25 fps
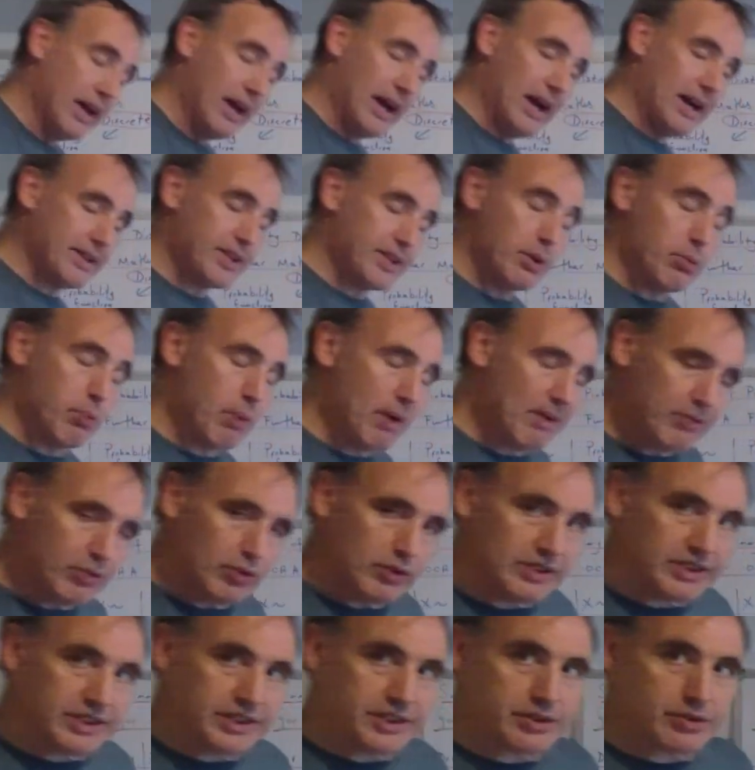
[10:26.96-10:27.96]
actually, whether
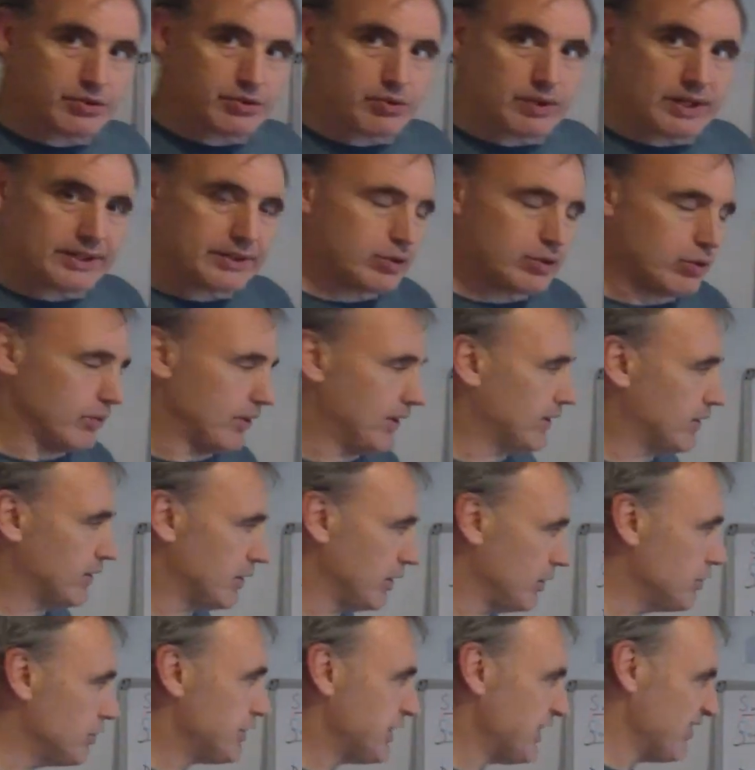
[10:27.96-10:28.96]
it's strict or
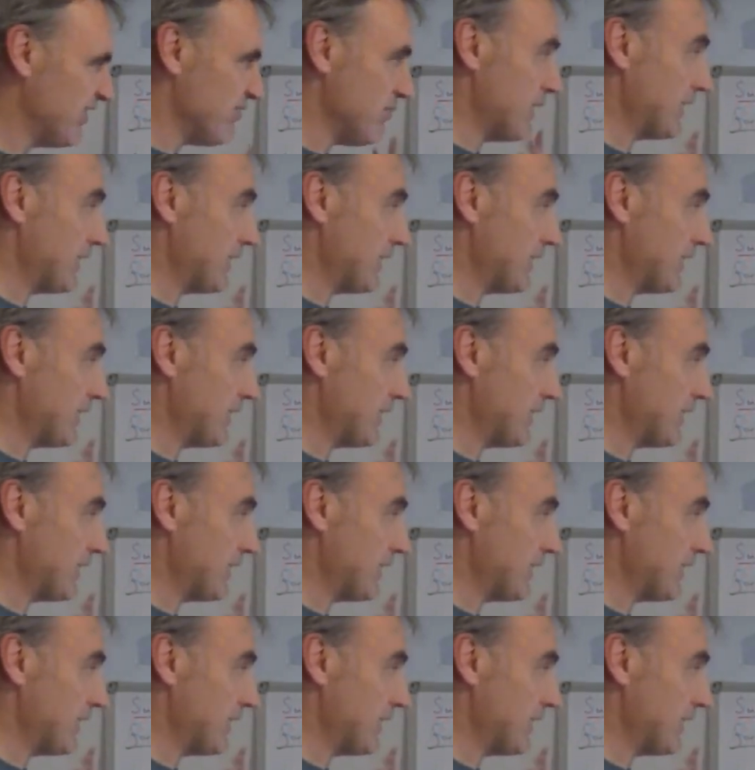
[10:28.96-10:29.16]
inclusive